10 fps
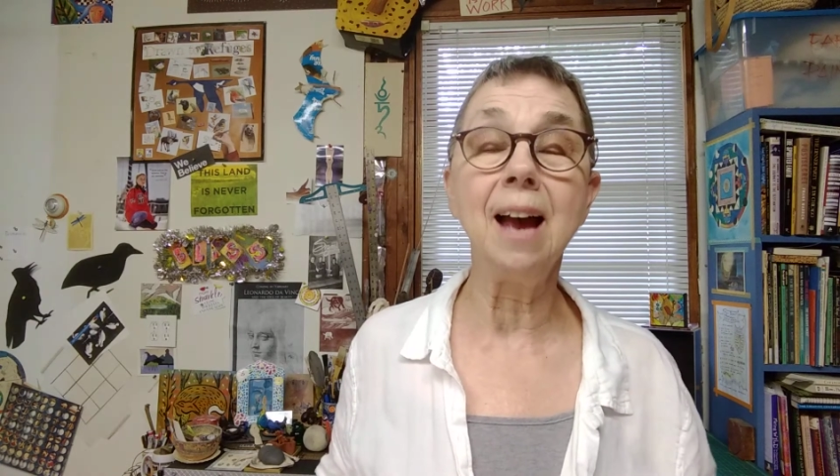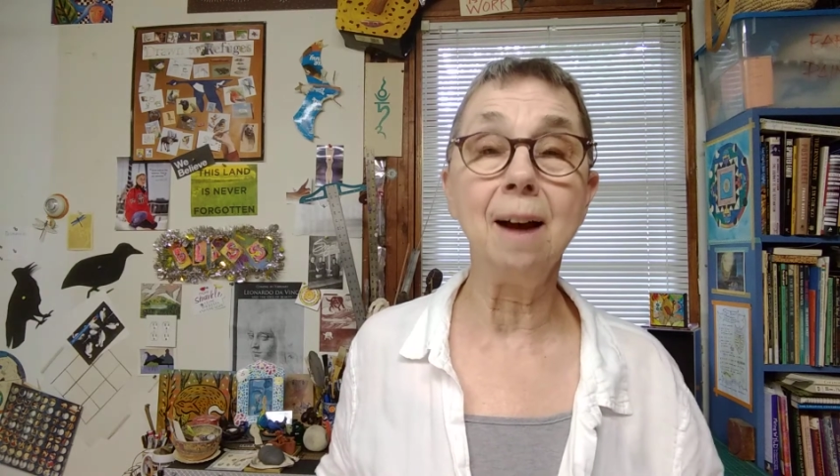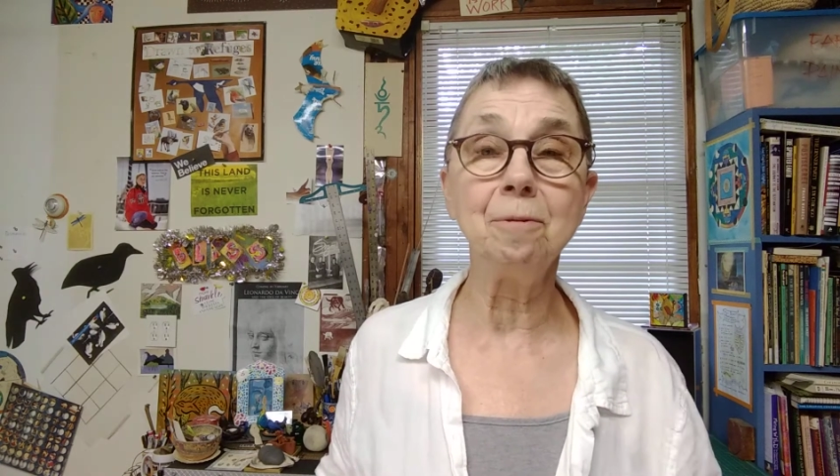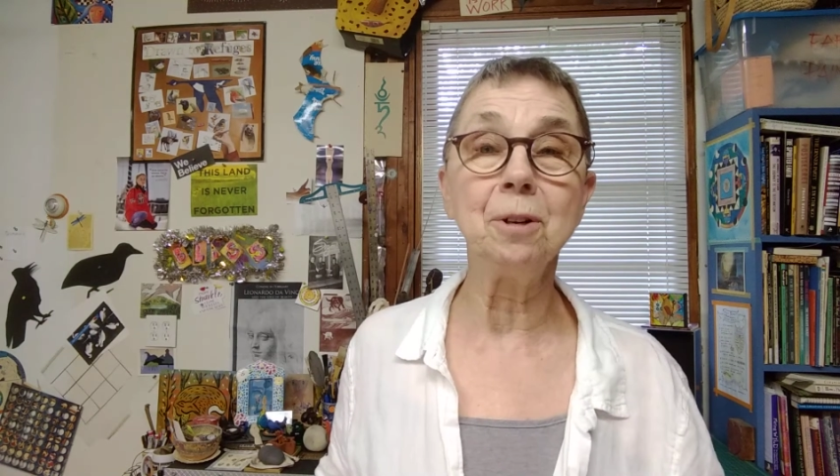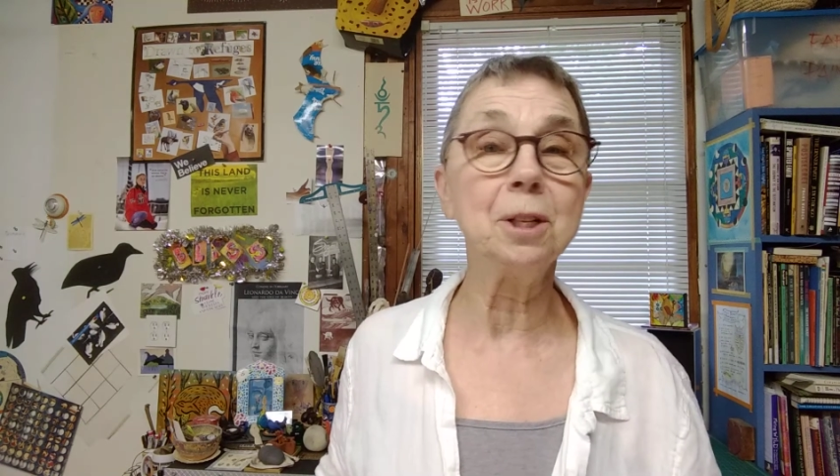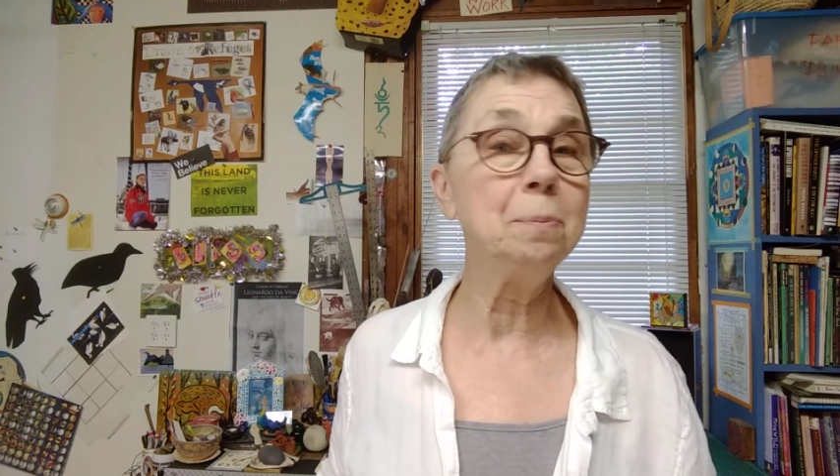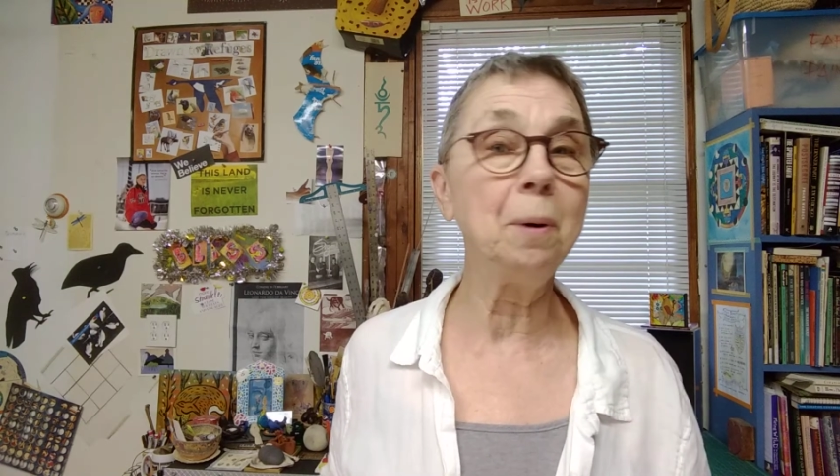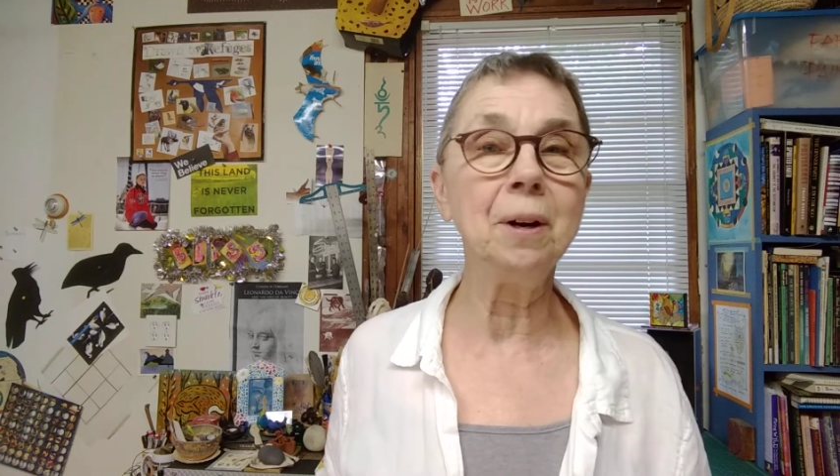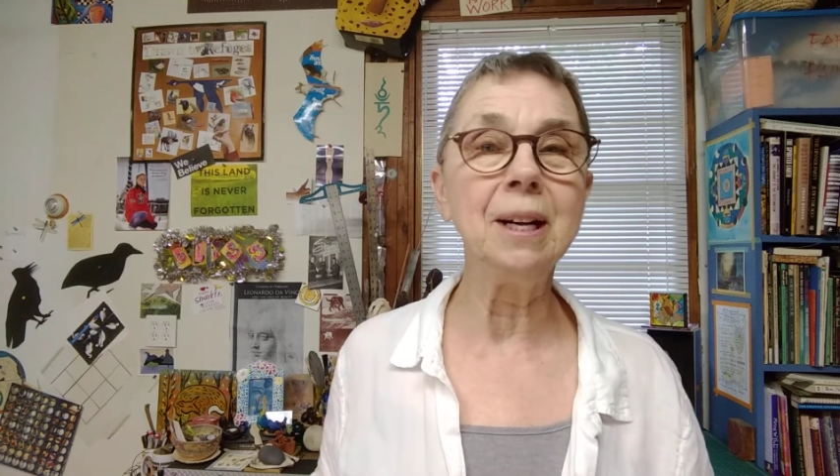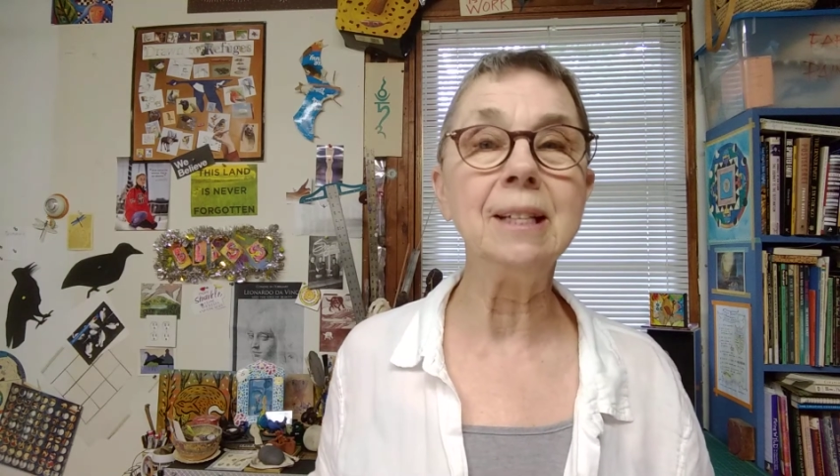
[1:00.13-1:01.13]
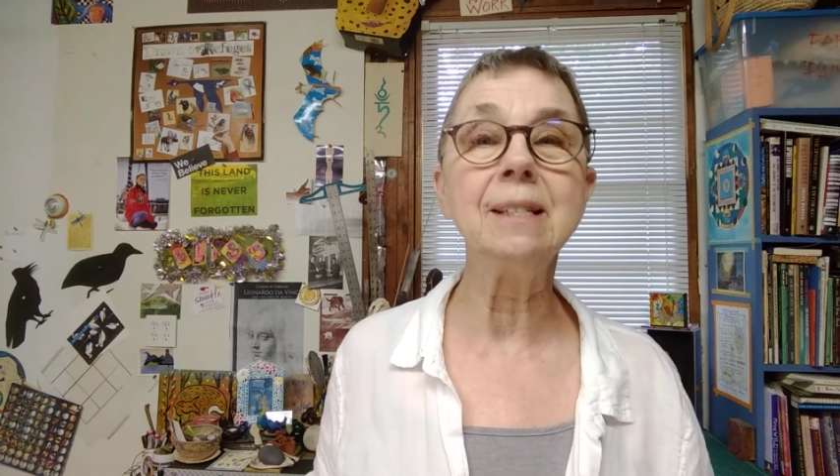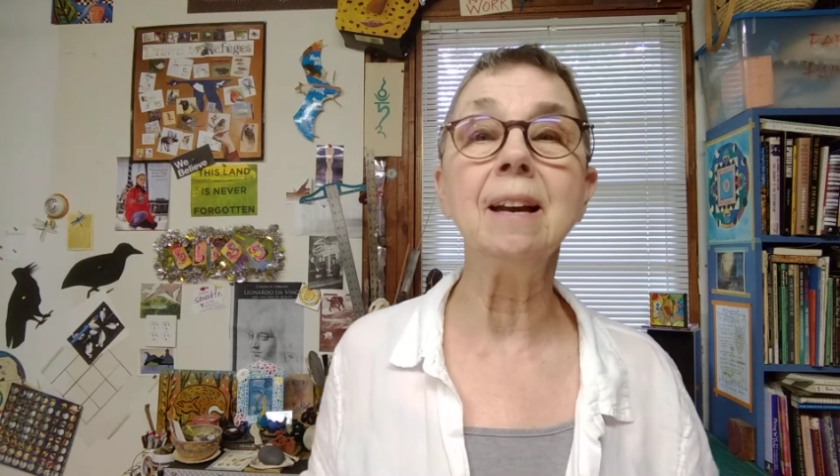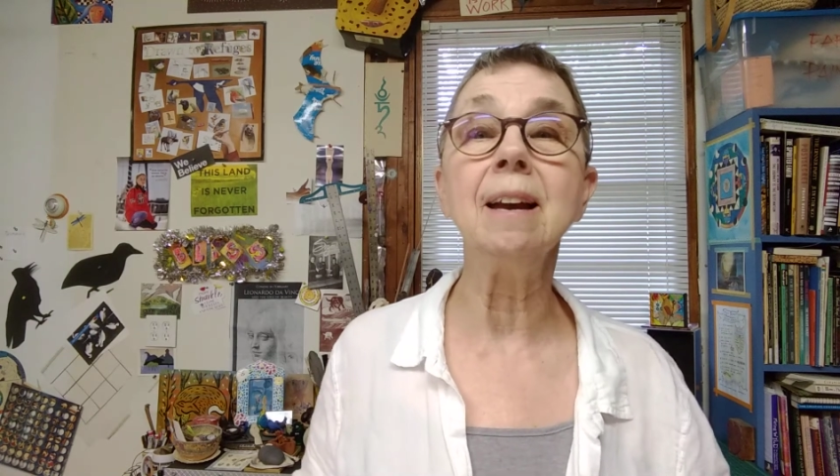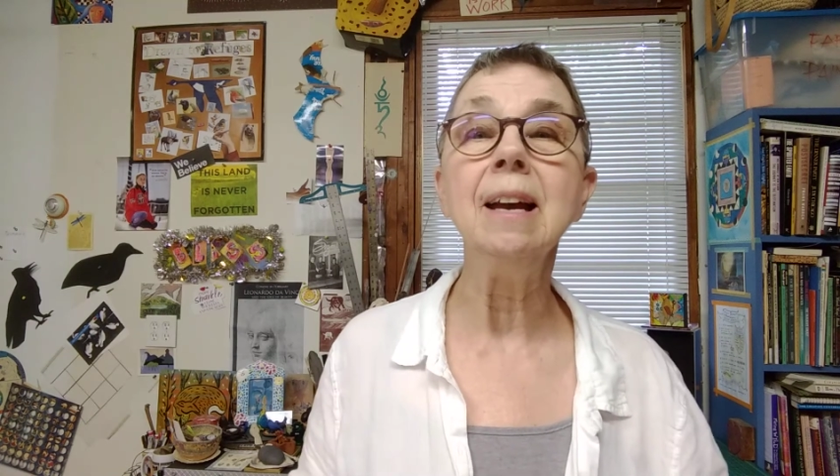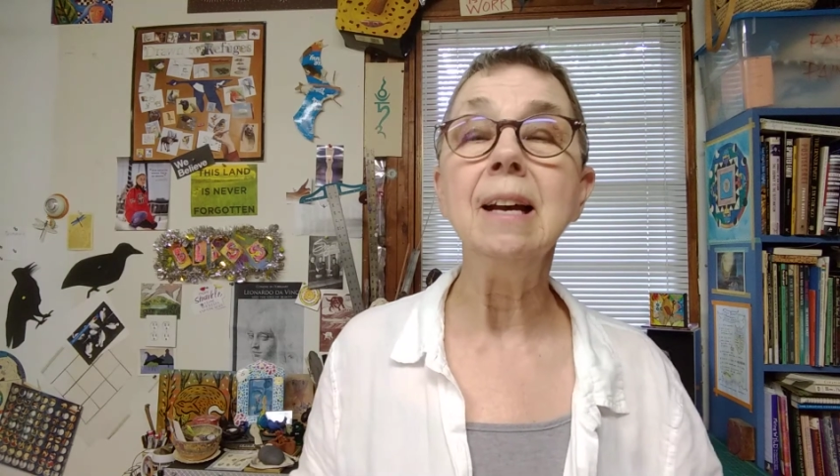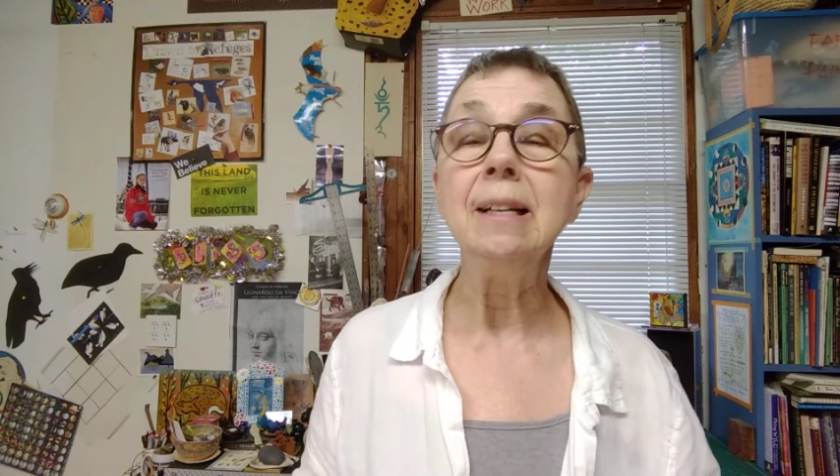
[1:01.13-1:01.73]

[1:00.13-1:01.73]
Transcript: after experiencing